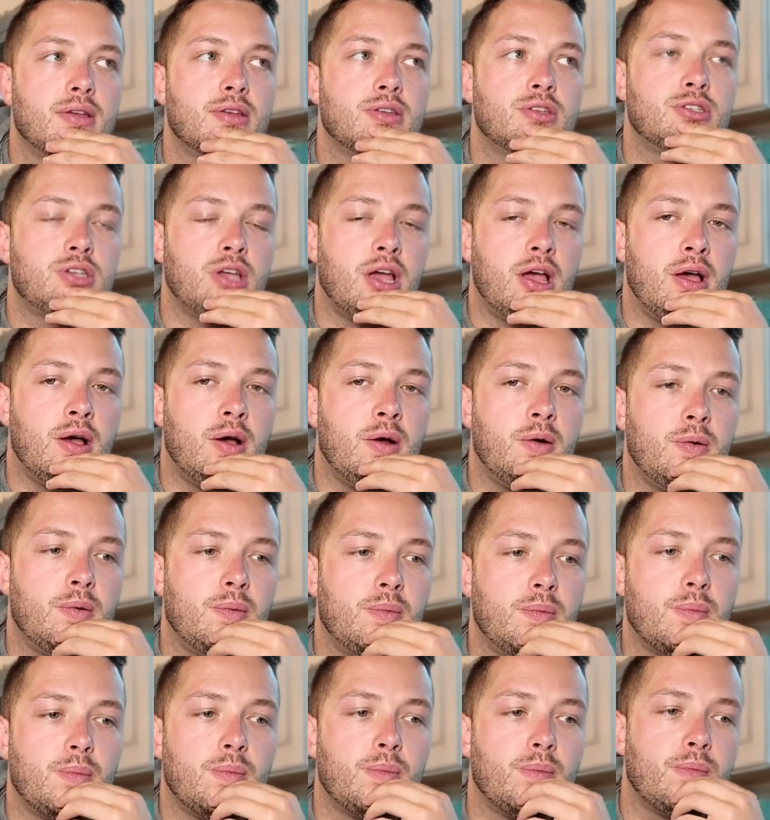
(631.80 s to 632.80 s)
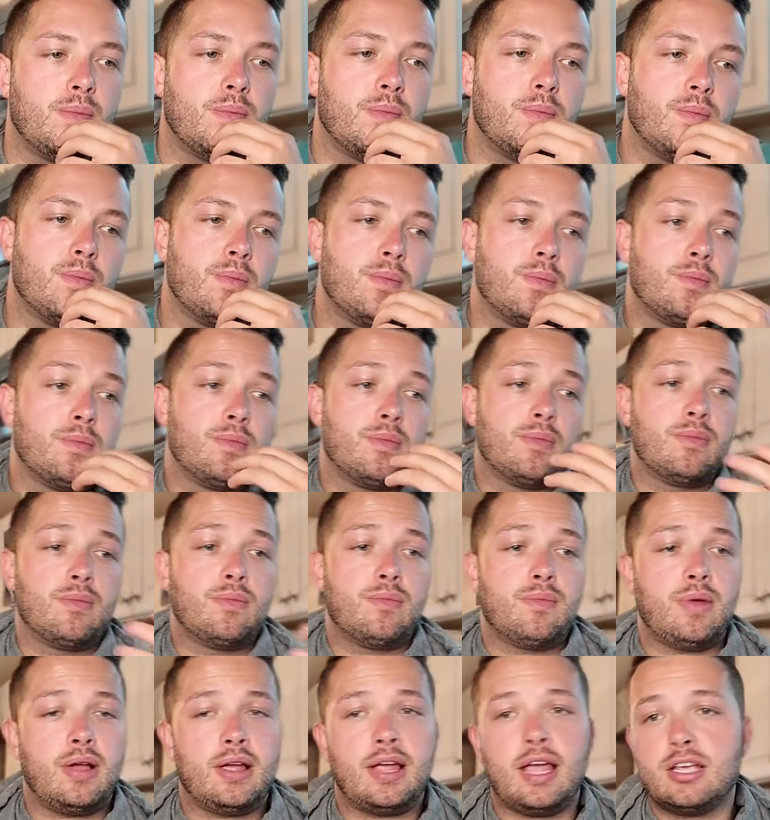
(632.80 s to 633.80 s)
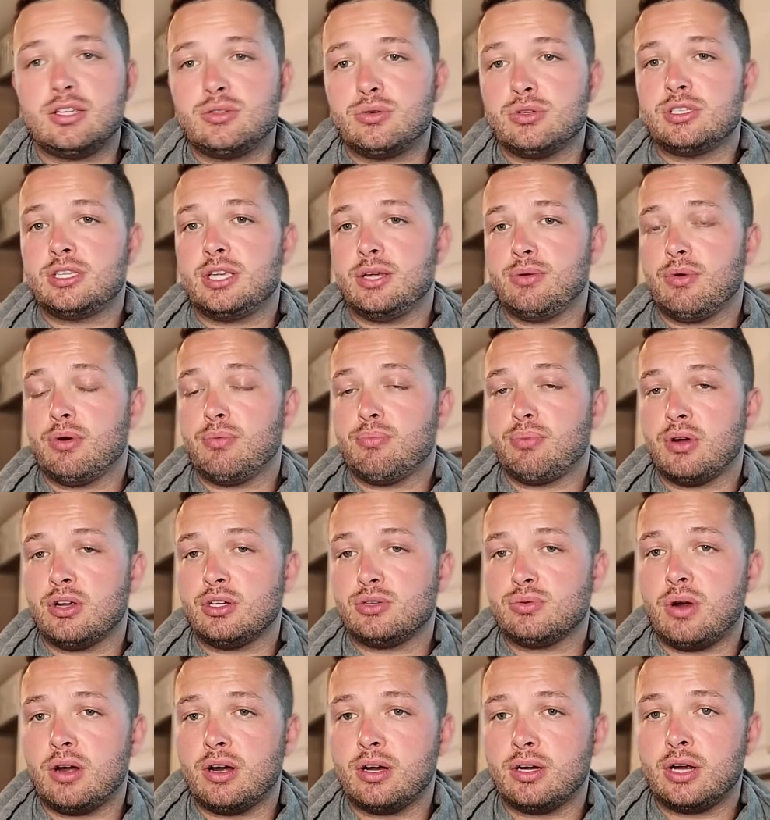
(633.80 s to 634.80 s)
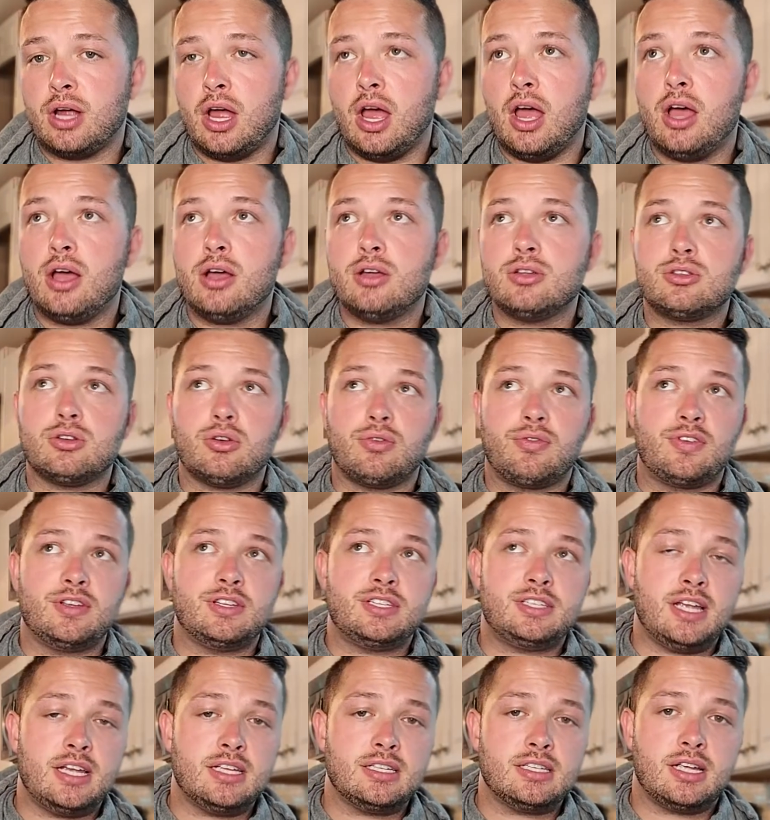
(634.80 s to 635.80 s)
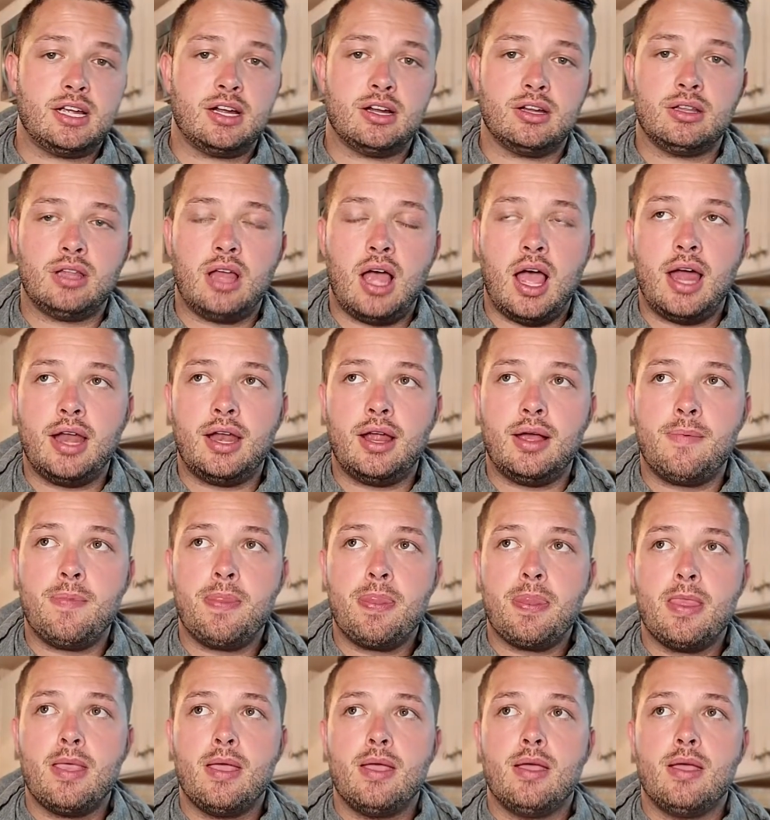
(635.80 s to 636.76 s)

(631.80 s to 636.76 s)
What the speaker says: So, I guess we'll see where Bridgewater goes or if he stays in Carolina.